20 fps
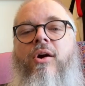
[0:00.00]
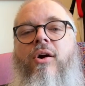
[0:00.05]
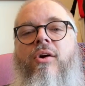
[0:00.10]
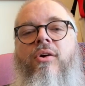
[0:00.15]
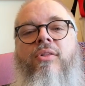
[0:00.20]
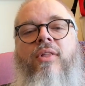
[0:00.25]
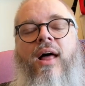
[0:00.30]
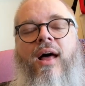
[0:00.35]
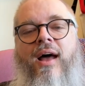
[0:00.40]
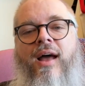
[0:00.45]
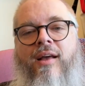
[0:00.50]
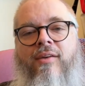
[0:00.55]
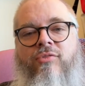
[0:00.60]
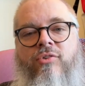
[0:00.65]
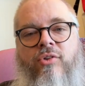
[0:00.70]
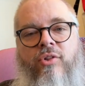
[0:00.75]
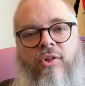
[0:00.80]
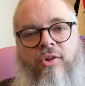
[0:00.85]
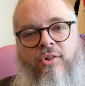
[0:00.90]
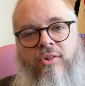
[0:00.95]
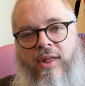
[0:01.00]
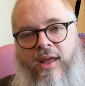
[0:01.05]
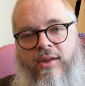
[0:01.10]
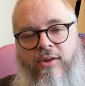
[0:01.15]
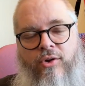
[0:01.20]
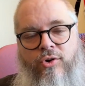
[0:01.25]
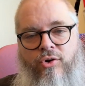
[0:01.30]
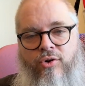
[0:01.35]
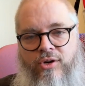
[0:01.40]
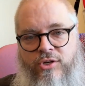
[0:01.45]
lives look
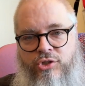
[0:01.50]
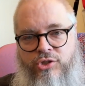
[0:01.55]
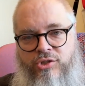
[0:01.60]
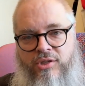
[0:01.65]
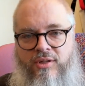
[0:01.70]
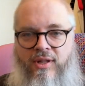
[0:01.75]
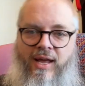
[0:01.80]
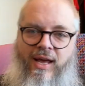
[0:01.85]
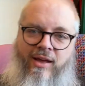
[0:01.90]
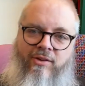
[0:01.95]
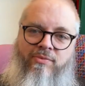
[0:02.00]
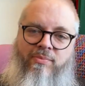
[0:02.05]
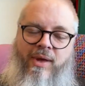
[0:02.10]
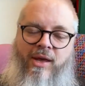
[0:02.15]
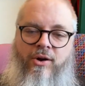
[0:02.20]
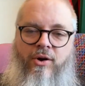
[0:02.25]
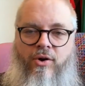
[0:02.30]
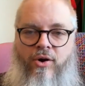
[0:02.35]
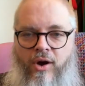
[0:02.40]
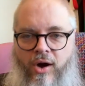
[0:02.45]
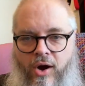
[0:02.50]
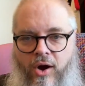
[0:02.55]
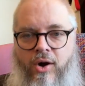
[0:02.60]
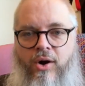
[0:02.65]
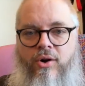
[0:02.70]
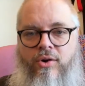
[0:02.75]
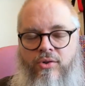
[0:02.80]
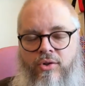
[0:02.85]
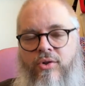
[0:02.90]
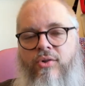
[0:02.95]
like a Christian life, make our
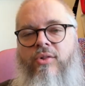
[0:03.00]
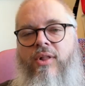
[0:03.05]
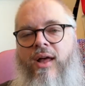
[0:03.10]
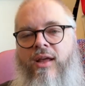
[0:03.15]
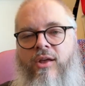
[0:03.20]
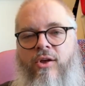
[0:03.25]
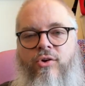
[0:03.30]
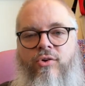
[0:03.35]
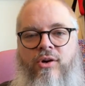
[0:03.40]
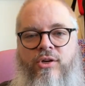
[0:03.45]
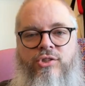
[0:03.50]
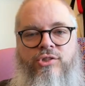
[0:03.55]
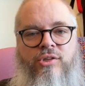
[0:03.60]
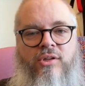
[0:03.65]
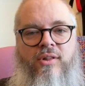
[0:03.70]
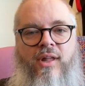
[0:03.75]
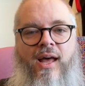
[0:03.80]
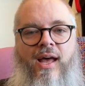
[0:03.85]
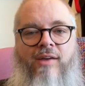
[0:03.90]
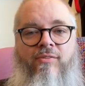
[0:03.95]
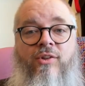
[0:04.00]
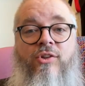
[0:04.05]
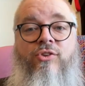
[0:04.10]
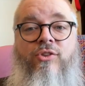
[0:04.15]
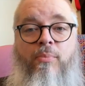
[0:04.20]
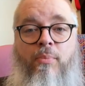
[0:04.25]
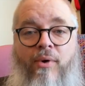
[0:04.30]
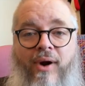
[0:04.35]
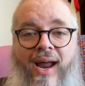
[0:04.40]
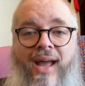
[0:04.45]
heart look like a Christian life. It's
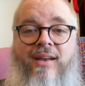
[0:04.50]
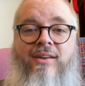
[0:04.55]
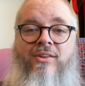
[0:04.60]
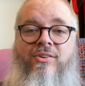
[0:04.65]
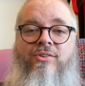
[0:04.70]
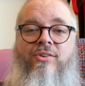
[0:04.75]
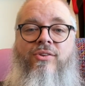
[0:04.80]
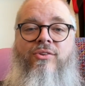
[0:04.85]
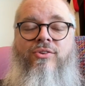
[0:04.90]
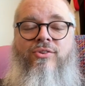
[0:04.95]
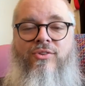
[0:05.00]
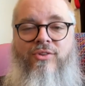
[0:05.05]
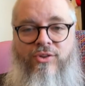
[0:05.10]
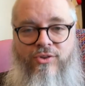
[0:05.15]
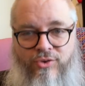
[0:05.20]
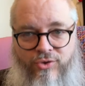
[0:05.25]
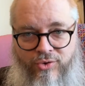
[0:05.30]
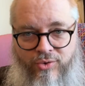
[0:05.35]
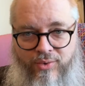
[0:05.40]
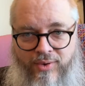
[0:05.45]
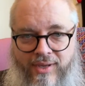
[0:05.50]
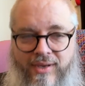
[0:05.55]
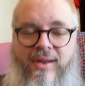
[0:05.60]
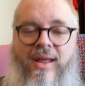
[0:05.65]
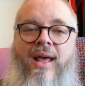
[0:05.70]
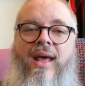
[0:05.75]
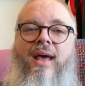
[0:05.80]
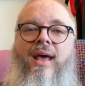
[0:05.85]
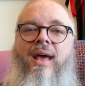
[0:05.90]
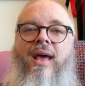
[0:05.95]
the practices that do it,
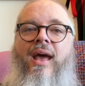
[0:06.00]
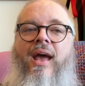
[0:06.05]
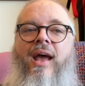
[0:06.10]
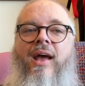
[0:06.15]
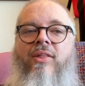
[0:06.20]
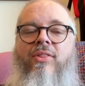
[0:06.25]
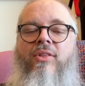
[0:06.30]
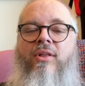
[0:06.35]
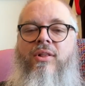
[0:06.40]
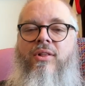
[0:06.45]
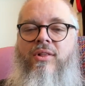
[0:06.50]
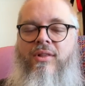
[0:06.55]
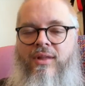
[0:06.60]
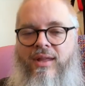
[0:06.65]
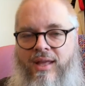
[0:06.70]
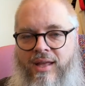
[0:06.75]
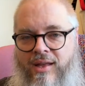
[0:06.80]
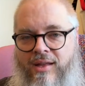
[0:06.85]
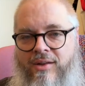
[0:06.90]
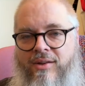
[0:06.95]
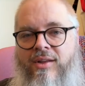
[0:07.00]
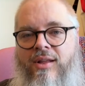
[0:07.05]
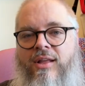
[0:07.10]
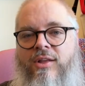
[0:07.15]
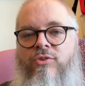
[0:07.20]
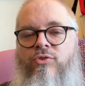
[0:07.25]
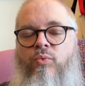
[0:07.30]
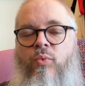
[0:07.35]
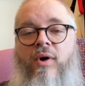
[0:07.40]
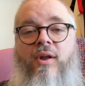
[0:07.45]
and that Lent
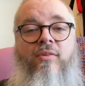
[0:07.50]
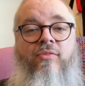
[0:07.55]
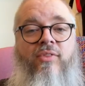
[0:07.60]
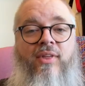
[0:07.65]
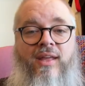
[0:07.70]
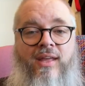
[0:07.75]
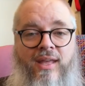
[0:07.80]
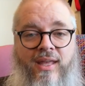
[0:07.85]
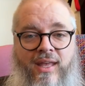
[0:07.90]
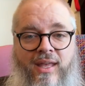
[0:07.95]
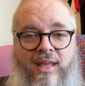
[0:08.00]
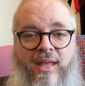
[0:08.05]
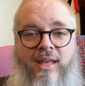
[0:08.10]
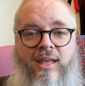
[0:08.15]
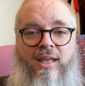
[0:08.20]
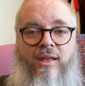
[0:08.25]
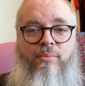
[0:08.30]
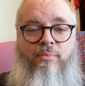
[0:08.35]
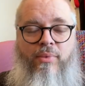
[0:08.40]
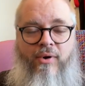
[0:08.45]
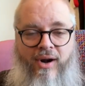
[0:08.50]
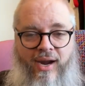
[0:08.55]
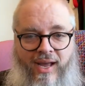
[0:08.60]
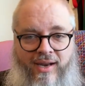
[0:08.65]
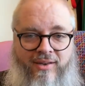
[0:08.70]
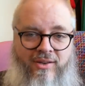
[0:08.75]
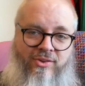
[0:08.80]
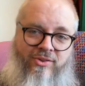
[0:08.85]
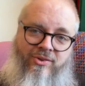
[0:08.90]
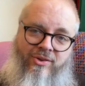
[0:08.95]
is one of the key
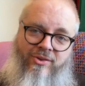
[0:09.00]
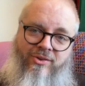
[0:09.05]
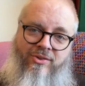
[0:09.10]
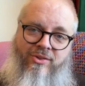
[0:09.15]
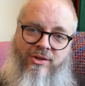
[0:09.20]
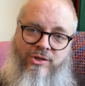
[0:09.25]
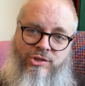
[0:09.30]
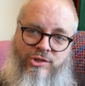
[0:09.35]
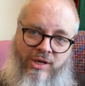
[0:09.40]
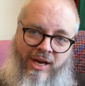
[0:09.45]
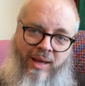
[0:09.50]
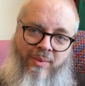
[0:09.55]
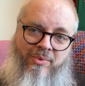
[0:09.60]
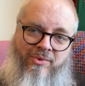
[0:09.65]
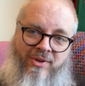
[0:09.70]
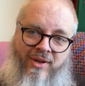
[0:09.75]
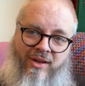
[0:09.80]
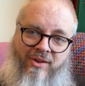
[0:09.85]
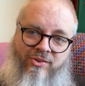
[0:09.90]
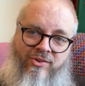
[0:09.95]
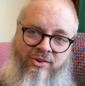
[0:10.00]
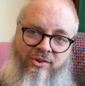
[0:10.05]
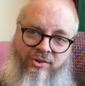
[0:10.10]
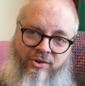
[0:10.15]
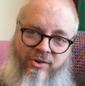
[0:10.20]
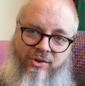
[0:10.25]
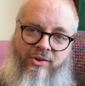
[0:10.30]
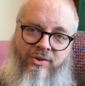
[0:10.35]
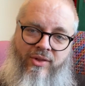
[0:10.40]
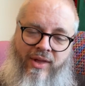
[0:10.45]
practices that shapes us to
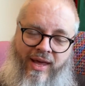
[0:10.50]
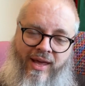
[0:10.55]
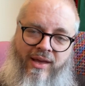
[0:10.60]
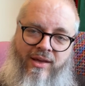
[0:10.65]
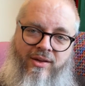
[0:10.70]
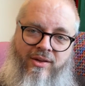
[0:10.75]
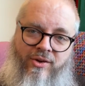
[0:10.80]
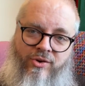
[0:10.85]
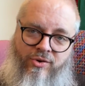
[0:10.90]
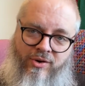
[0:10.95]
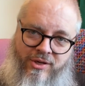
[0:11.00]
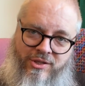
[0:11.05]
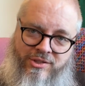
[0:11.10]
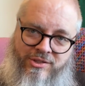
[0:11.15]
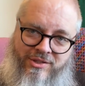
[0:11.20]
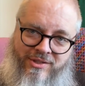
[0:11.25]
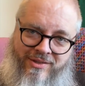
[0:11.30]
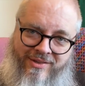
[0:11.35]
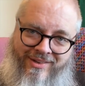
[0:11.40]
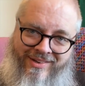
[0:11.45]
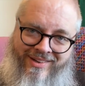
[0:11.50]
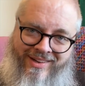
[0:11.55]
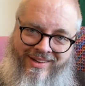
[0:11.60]
look like a Christian.